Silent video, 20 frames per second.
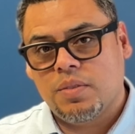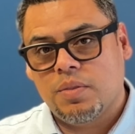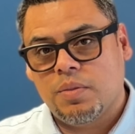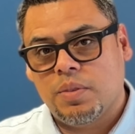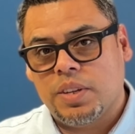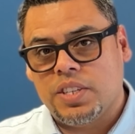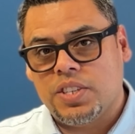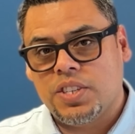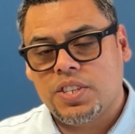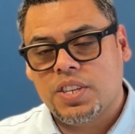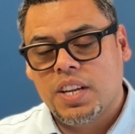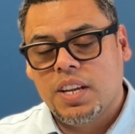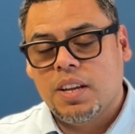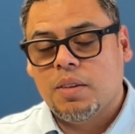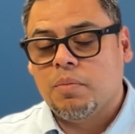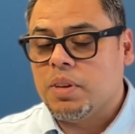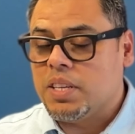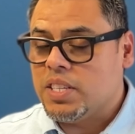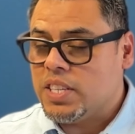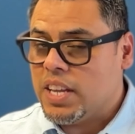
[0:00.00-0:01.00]
which
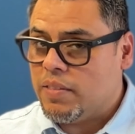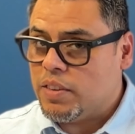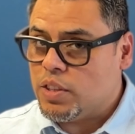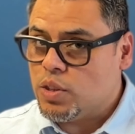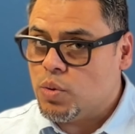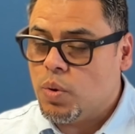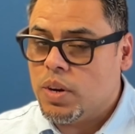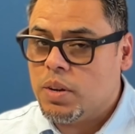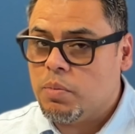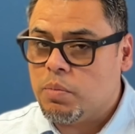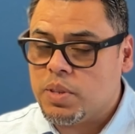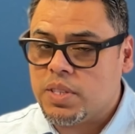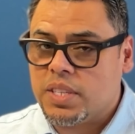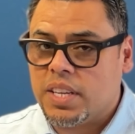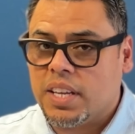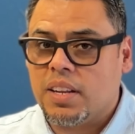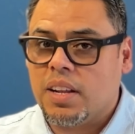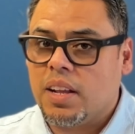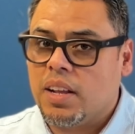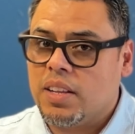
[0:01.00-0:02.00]
means you have a
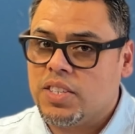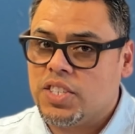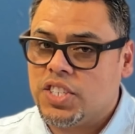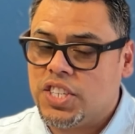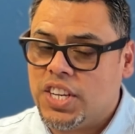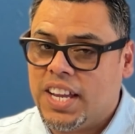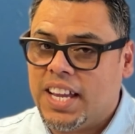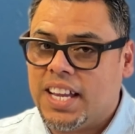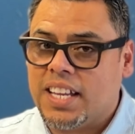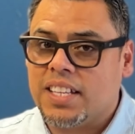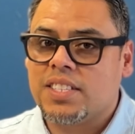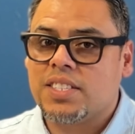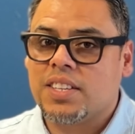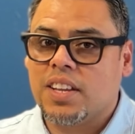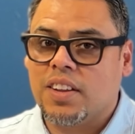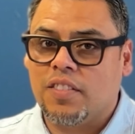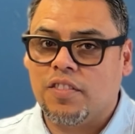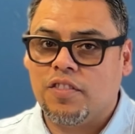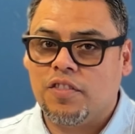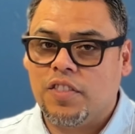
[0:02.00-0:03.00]
20% chance
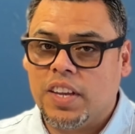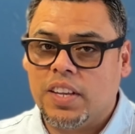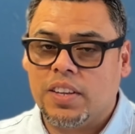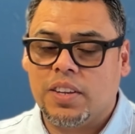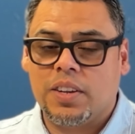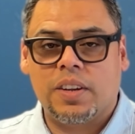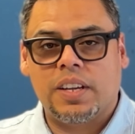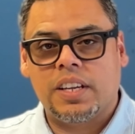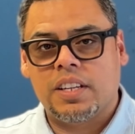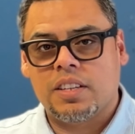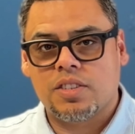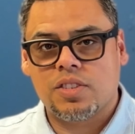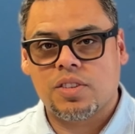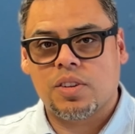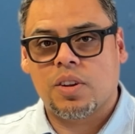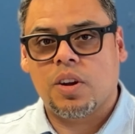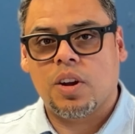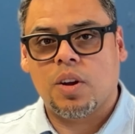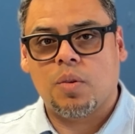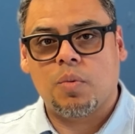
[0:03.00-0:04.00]
of failure in a
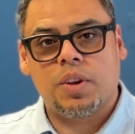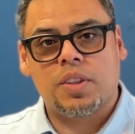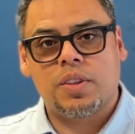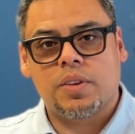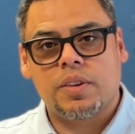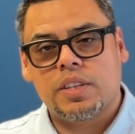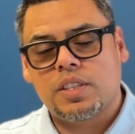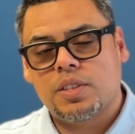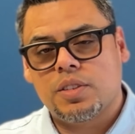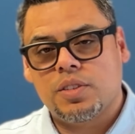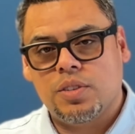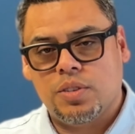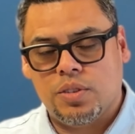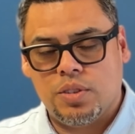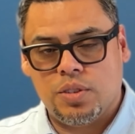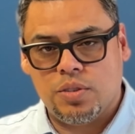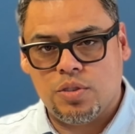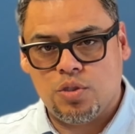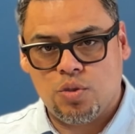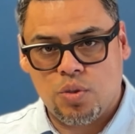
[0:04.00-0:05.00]
cigar, whether it's due
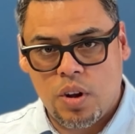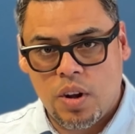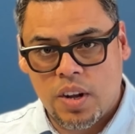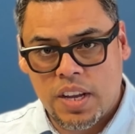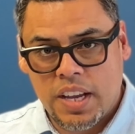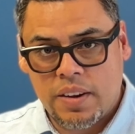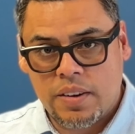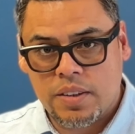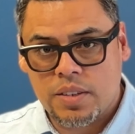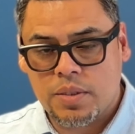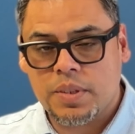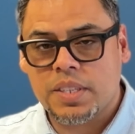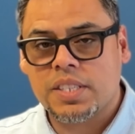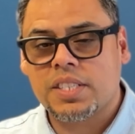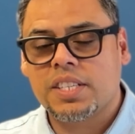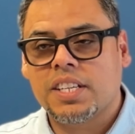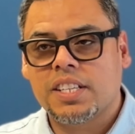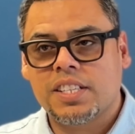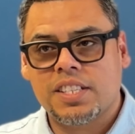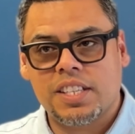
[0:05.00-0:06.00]
to draw
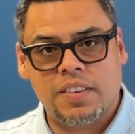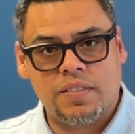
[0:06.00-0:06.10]
characteristics,